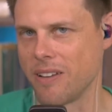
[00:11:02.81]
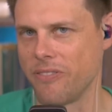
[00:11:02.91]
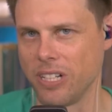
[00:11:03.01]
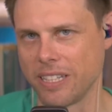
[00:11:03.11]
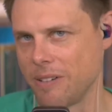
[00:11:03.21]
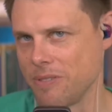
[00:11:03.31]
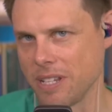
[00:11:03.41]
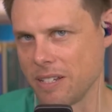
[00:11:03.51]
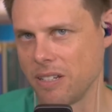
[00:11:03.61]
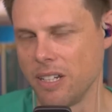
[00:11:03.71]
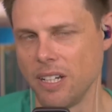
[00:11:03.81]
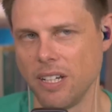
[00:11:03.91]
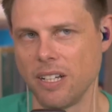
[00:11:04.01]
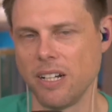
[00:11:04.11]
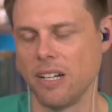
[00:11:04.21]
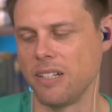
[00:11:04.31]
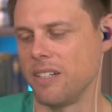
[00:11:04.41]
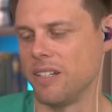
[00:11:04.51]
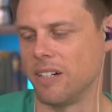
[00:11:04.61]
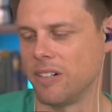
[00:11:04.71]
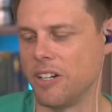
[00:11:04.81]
I felt like that was like yeah. a, you know,